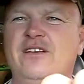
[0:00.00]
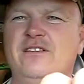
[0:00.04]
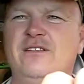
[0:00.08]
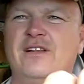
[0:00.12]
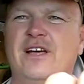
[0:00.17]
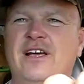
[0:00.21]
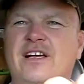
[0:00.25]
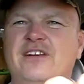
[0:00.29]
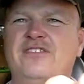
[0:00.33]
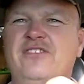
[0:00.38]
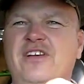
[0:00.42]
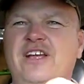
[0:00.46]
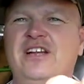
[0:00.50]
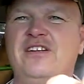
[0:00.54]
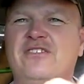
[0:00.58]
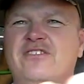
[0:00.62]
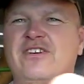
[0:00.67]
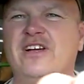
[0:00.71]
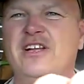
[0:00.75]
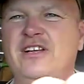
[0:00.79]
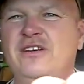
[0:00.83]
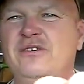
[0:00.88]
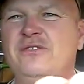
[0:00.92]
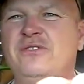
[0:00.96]
like I said, he's
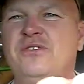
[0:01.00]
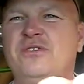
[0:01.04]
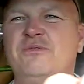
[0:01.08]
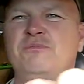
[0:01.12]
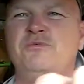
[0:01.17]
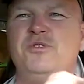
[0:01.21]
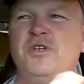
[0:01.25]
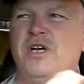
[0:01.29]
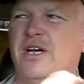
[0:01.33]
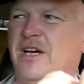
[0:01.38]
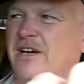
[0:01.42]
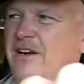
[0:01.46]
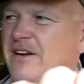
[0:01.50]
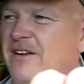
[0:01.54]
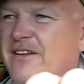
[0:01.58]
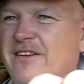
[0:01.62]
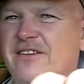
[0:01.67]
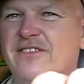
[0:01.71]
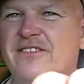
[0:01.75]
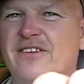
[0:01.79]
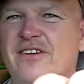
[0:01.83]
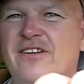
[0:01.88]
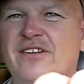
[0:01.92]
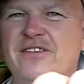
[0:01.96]
got a YouTube channel,
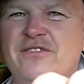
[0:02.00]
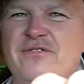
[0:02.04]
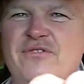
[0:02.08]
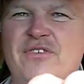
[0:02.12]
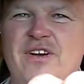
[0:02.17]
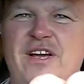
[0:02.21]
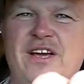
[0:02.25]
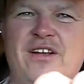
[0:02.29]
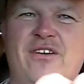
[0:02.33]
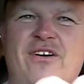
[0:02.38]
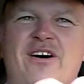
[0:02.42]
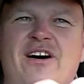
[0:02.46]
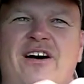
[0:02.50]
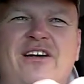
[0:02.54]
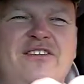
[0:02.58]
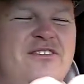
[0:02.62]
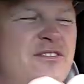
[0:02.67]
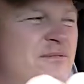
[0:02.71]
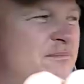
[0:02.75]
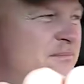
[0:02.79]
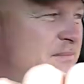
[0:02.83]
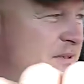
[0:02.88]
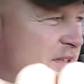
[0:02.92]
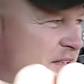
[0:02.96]
so that's freaking
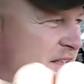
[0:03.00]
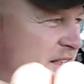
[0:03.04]
awesome.